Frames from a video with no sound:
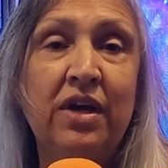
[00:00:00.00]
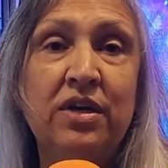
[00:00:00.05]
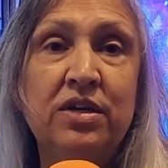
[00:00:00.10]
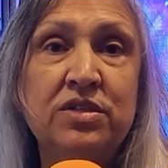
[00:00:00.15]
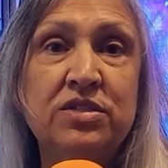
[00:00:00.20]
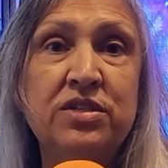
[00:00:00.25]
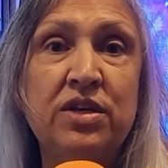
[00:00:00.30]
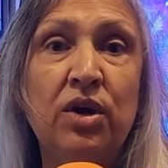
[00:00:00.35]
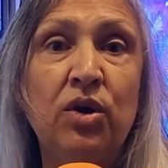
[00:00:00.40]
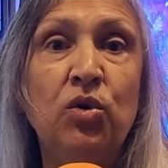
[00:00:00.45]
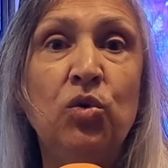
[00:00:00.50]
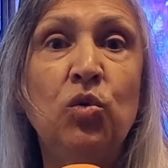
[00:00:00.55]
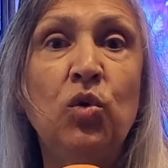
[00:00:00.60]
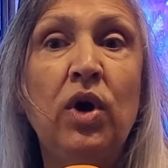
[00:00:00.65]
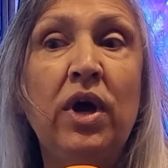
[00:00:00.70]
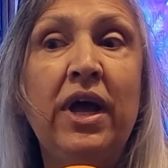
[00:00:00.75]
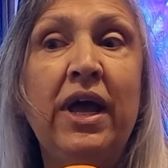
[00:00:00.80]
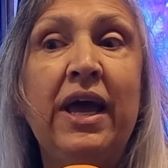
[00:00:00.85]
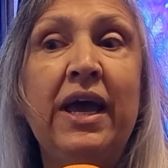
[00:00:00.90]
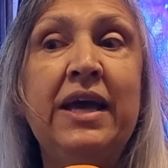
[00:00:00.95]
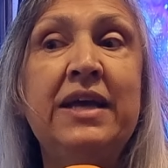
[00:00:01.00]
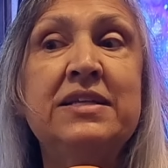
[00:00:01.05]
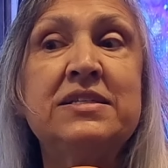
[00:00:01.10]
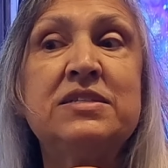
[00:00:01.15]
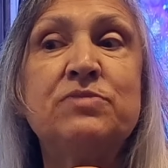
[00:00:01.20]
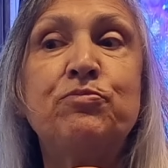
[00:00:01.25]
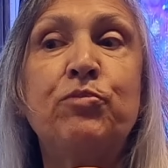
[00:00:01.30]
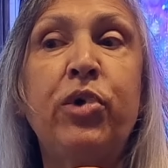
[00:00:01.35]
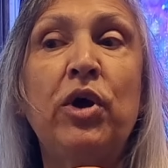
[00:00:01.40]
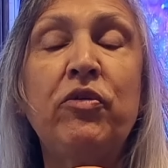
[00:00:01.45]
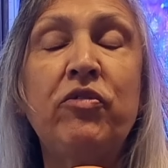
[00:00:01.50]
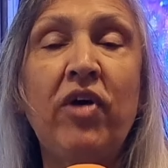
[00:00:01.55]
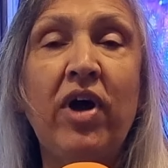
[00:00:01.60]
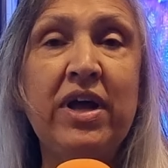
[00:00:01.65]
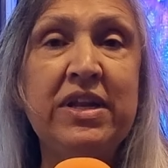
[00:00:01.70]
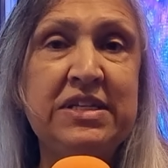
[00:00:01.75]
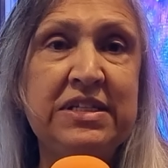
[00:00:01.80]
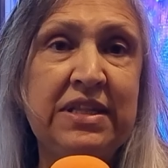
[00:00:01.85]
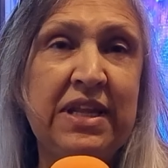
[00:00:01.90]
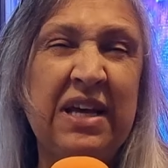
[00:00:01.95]
So it's
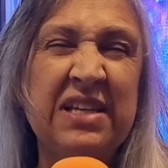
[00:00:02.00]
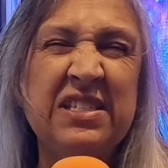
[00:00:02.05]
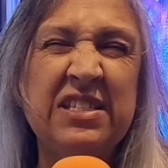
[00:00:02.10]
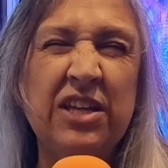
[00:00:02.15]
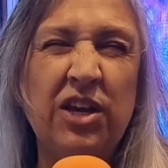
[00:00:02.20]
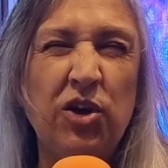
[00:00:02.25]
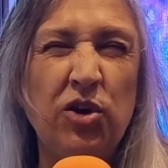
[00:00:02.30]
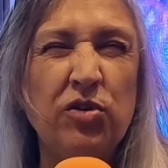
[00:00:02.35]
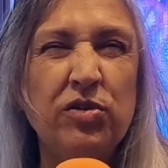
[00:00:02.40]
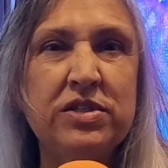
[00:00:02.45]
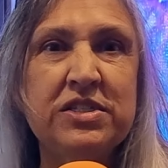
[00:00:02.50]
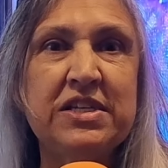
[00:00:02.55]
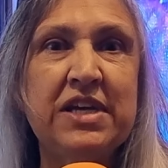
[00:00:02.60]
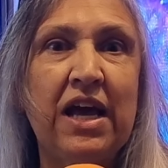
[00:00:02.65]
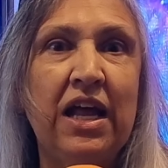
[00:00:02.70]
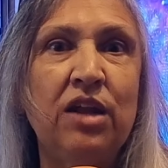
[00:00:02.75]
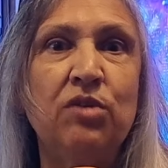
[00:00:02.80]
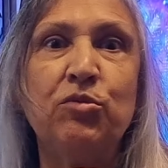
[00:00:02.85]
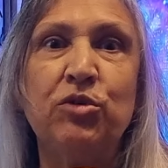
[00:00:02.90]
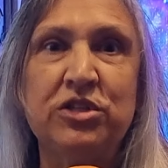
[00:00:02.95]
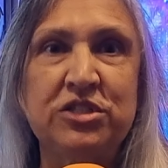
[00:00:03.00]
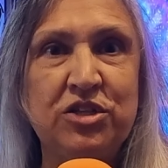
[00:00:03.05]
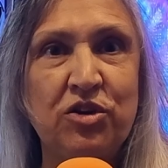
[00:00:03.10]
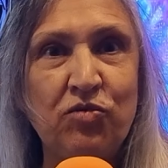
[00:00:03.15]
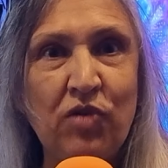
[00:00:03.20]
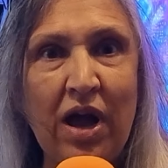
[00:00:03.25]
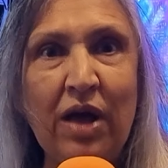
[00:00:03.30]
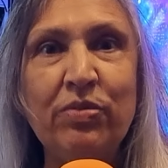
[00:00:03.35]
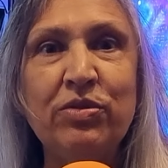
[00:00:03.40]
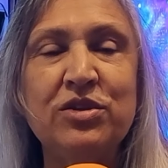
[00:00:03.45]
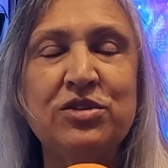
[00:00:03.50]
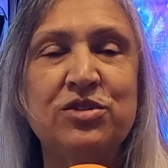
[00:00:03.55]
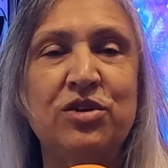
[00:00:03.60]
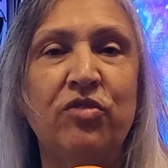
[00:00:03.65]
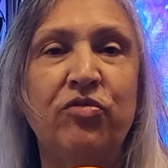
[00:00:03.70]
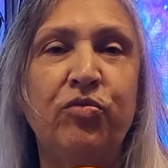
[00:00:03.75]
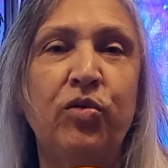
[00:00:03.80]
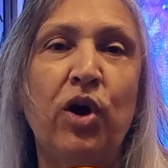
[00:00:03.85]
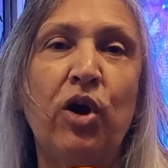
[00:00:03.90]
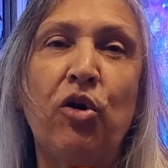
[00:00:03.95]
providing that security element around the
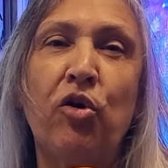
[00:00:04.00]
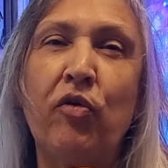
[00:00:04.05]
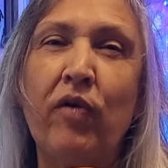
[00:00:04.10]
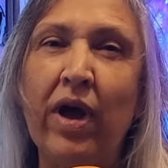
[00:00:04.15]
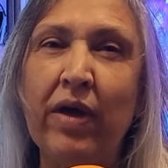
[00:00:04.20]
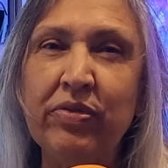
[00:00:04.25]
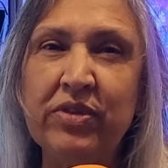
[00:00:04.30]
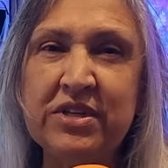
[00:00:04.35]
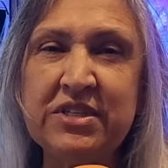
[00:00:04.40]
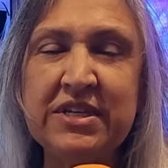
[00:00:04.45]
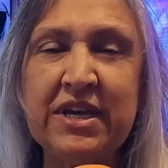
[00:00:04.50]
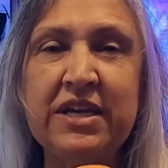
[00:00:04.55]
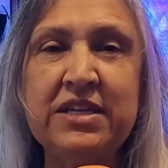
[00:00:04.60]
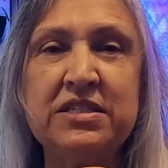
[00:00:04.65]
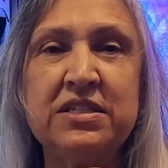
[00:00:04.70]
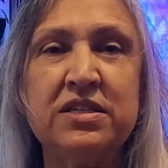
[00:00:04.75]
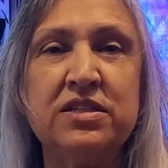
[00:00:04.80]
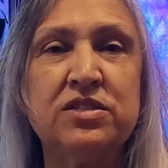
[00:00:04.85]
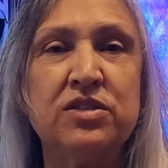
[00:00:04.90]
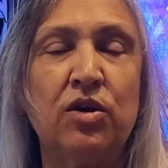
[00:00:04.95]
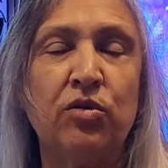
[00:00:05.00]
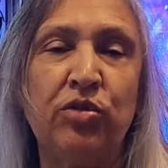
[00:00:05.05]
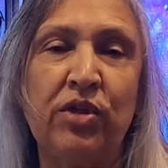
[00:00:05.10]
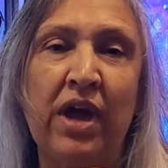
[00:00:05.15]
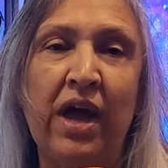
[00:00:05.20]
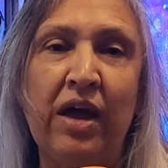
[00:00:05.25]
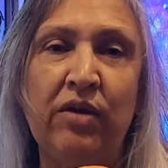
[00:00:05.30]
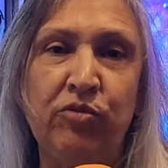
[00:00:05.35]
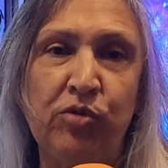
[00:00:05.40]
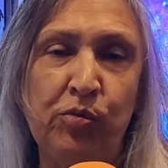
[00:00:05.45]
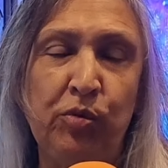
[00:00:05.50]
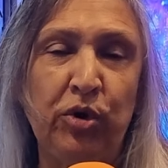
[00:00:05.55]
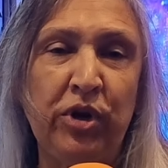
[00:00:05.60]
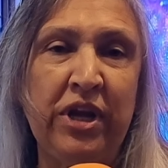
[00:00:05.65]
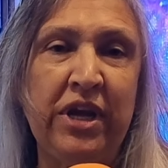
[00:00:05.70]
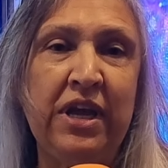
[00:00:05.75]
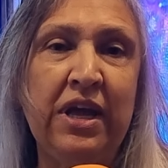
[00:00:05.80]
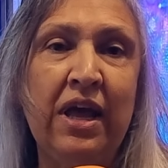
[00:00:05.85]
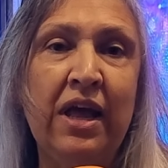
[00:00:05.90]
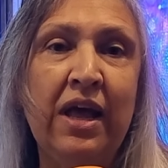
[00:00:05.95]
software, around the data, so that everybody
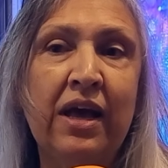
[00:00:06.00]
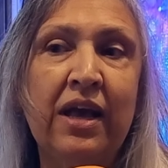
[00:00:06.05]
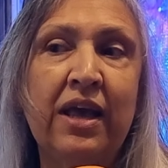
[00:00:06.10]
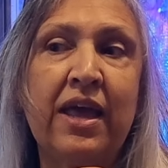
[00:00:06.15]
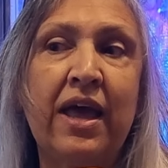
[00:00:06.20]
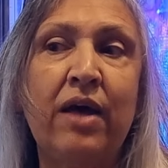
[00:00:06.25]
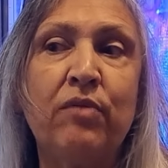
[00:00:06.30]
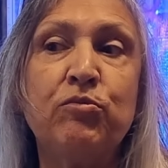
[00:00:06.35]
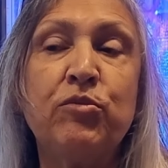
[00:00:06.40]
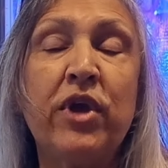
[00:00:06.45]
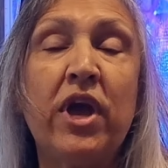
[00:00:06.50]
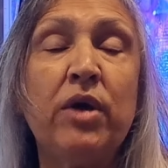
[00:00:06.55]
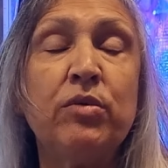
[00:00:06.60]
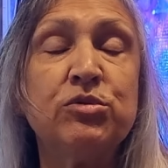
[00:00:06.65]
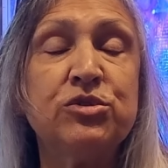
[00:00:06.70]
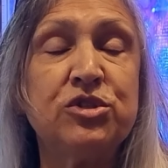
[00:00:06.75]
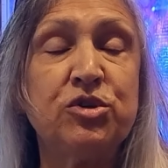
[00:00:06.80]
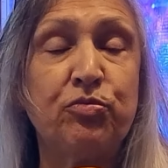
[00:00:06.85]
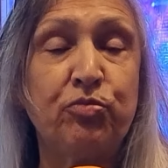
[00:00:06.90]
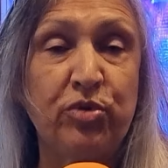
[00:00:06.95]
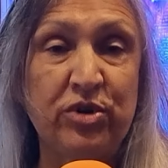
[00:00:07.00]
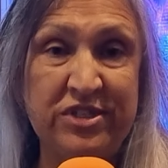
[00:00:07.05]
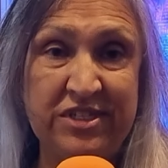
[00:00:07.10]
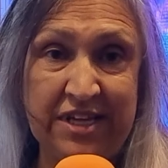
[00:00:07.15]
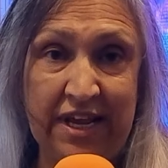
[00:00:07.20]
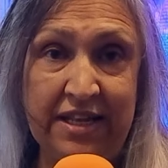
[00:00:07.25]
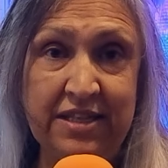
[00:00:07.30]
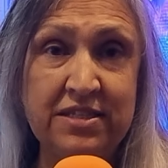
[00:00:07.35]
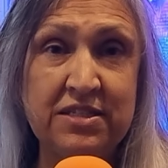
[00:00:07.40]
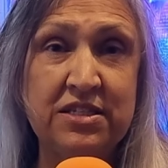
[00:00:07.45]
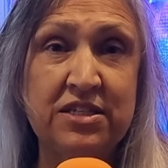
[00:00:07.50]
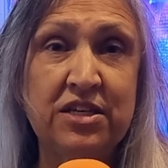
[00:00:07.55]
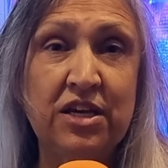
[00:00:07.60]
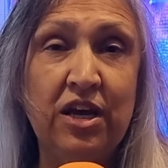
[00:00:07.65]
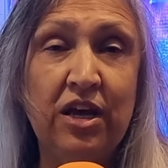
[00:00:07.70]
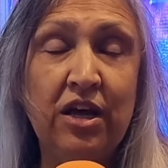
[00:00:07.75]
can be able to present